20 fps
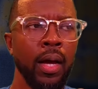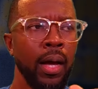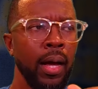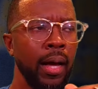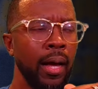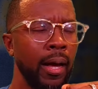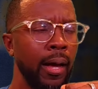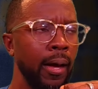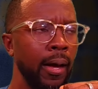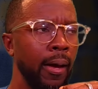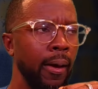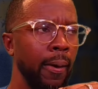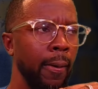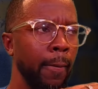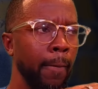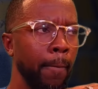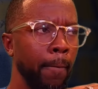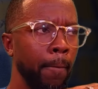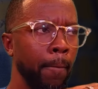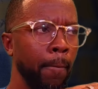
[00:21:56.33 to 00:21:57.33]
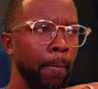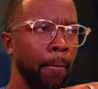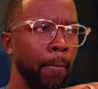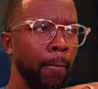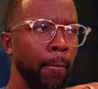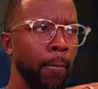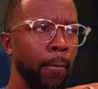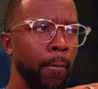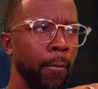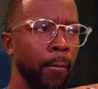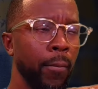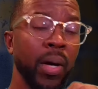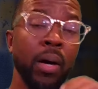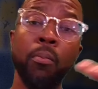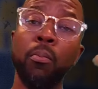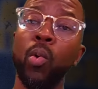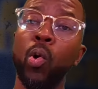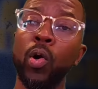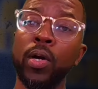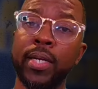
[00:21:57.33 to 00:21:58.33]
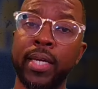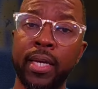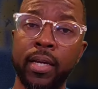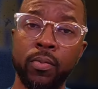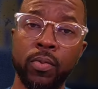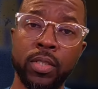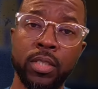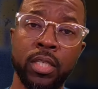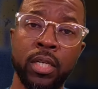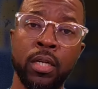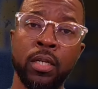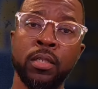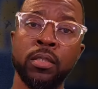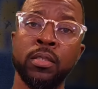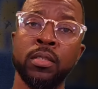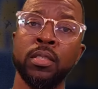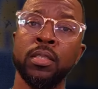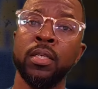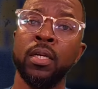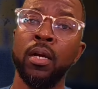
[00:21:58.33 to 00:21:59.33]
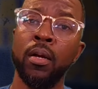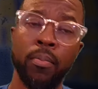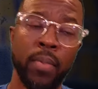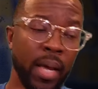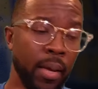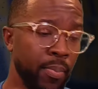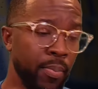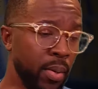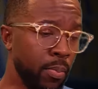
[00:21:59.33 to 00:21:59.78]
But more kick returns, maybe